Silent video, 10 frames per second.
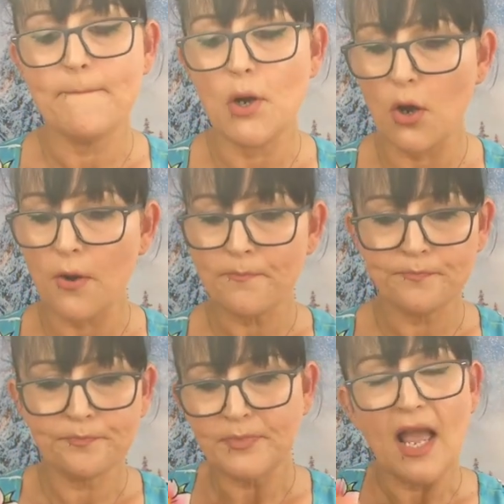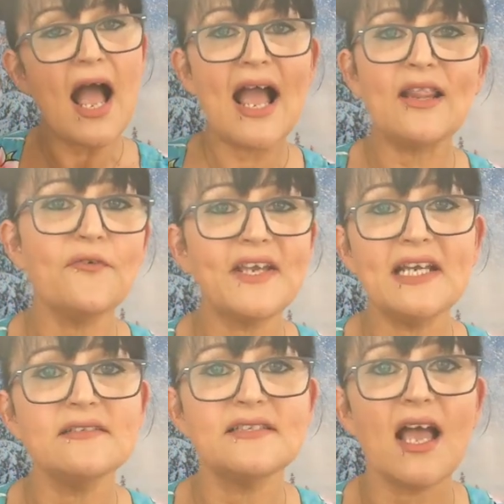But I love
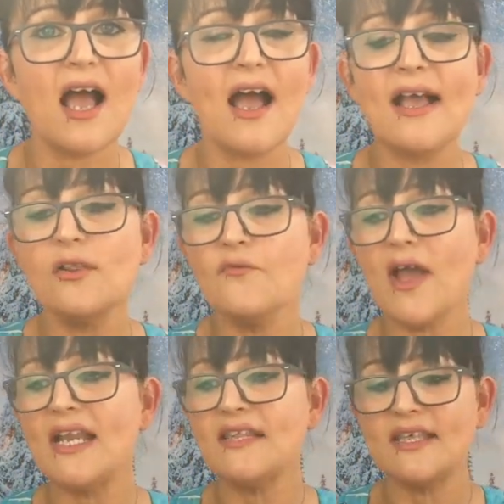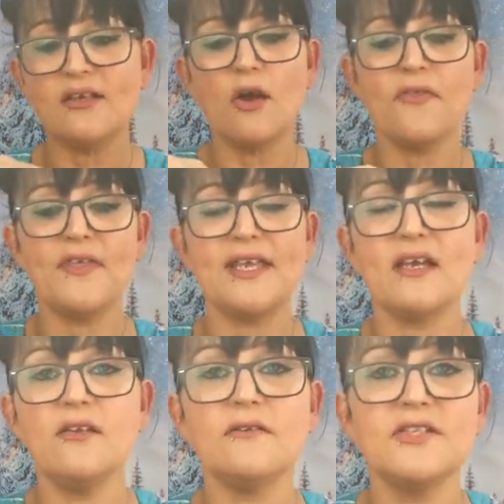Killstar. I love anything gothic
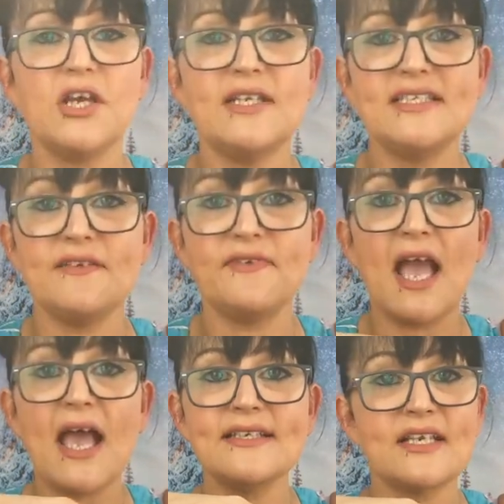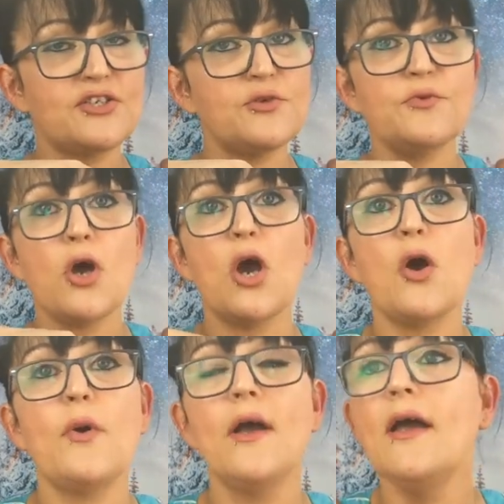and alternative, guys, as you
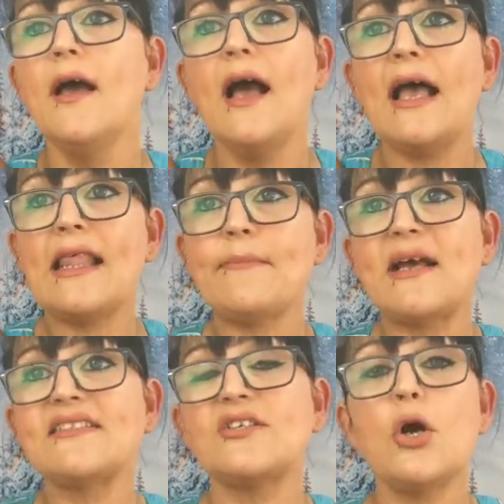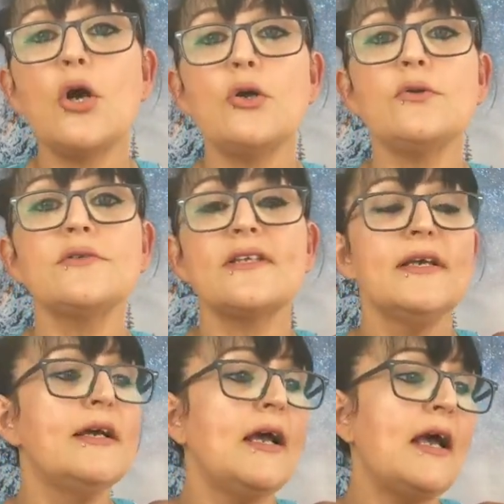know. I like my skulls.
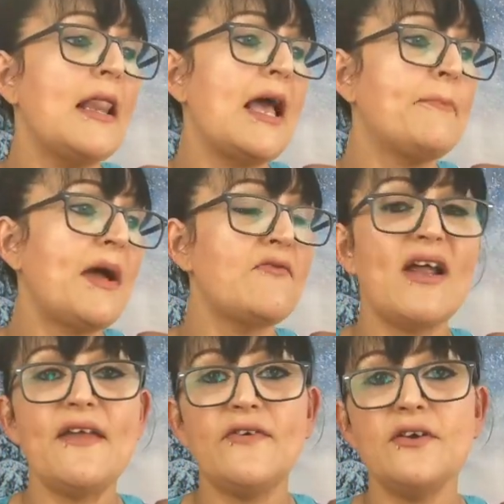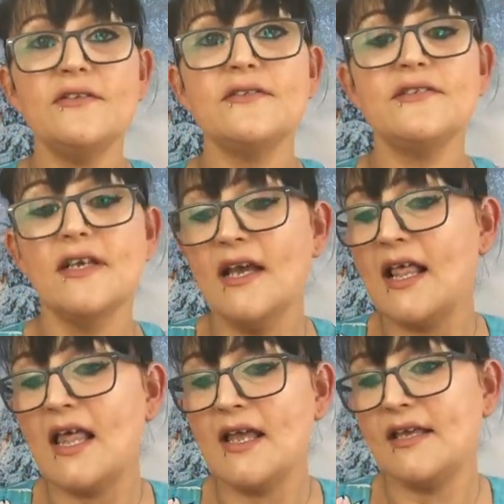I like my ravens.
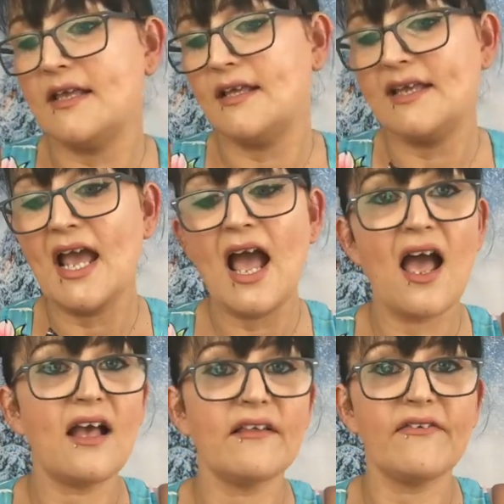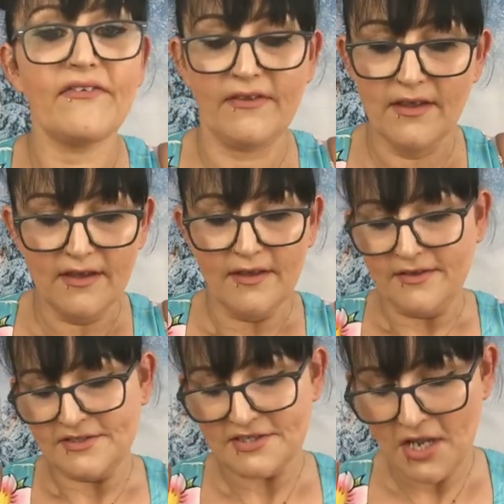I like cats.
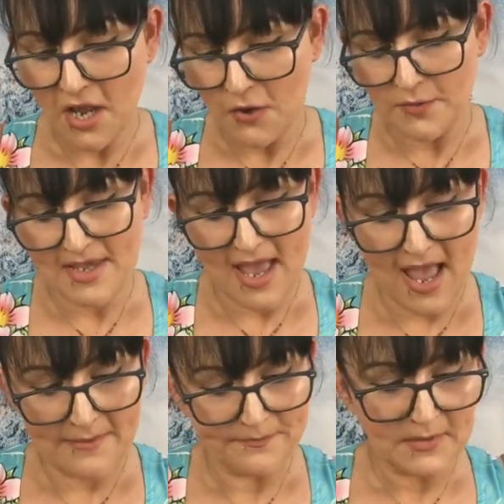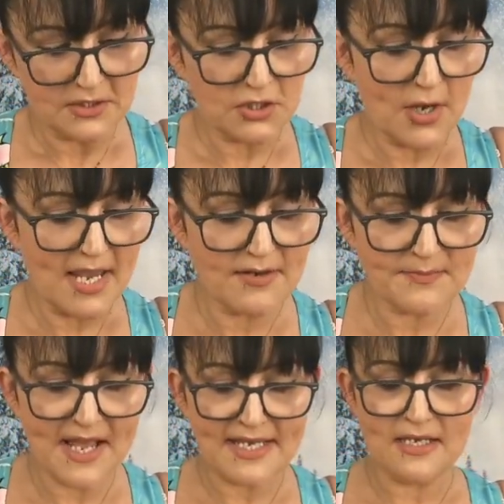So, yeah. So here's
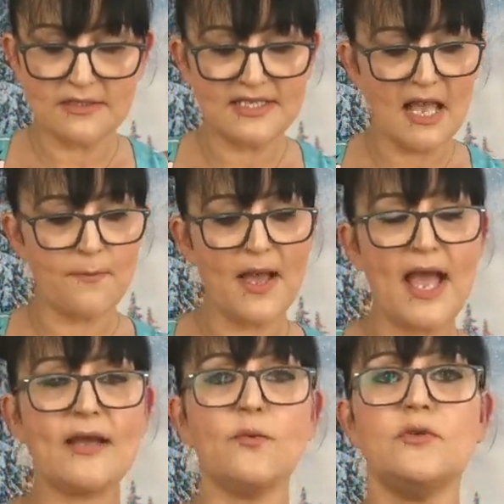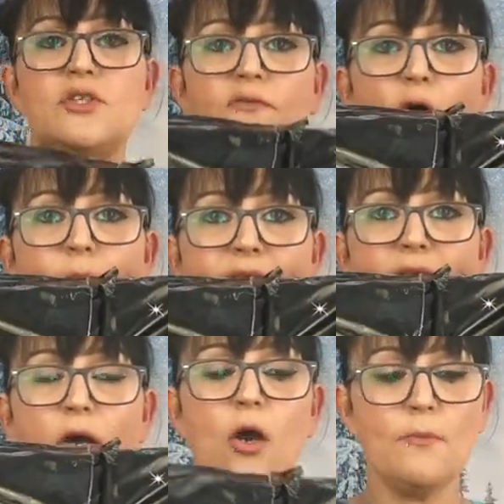my Killstar bag once you've opened
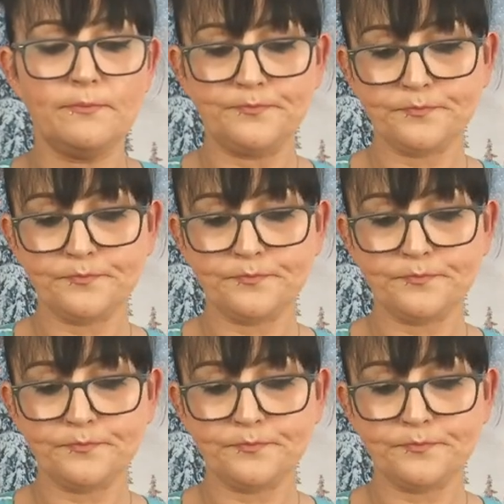it up